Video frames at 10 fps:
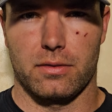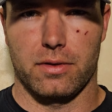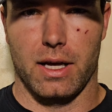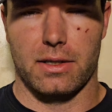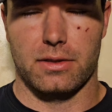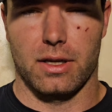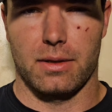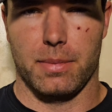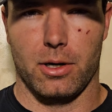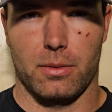
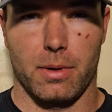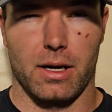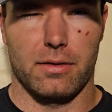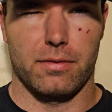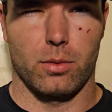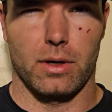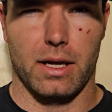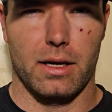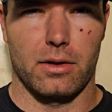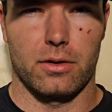flashlight powered by a
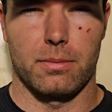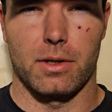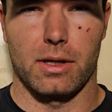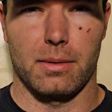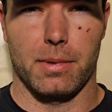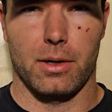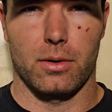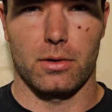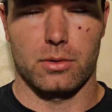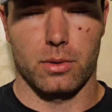4800 milliamp
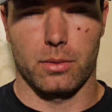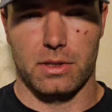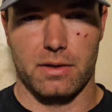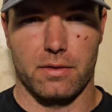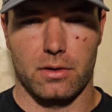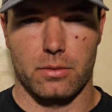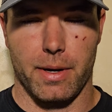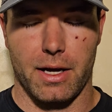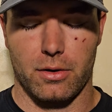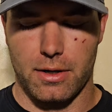hour 21700
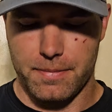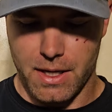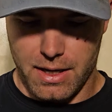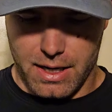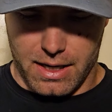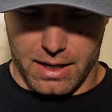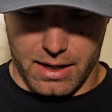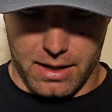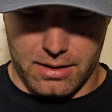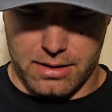battery,
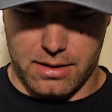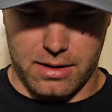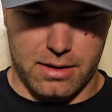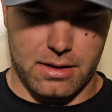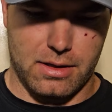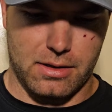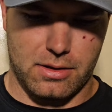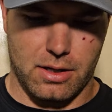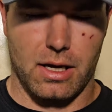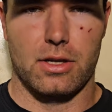and it
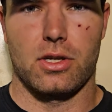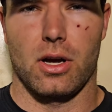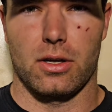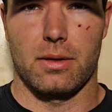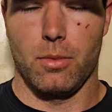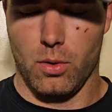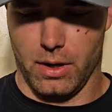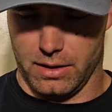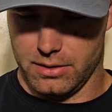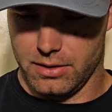is a chunky
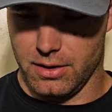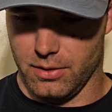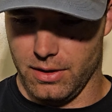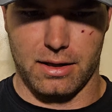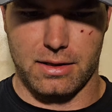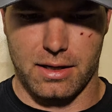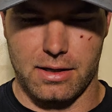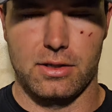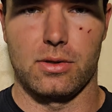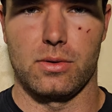boy. So let's get
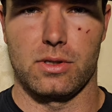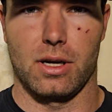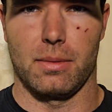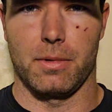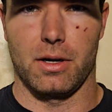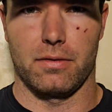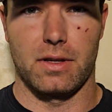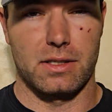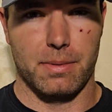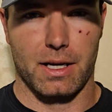into some of the
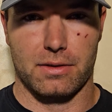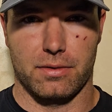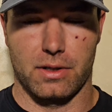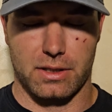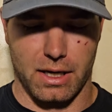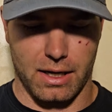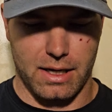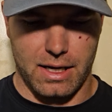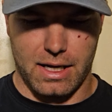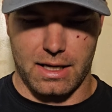specs for this guy.
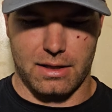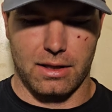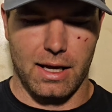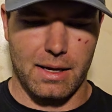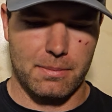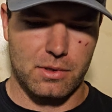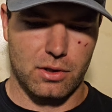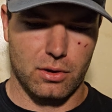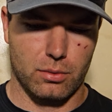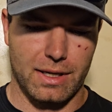It claims
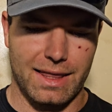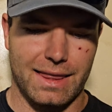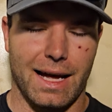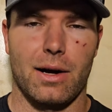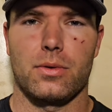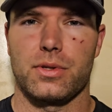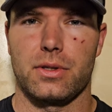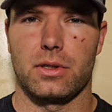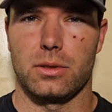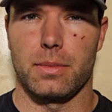
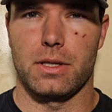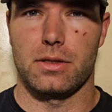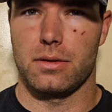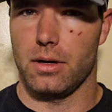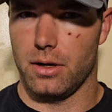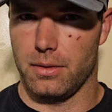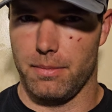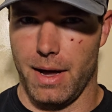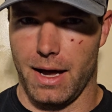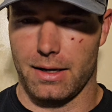3000 lumens on
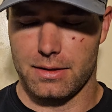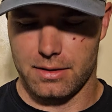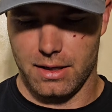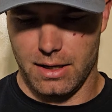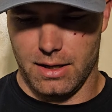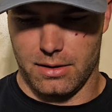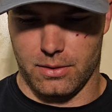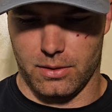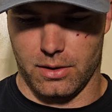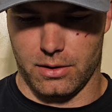max,
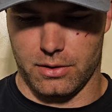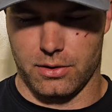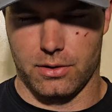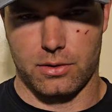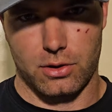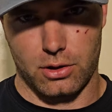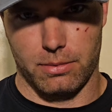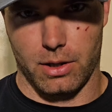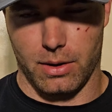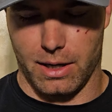or on your
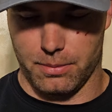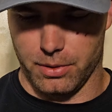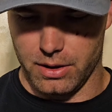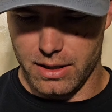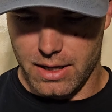turbo output,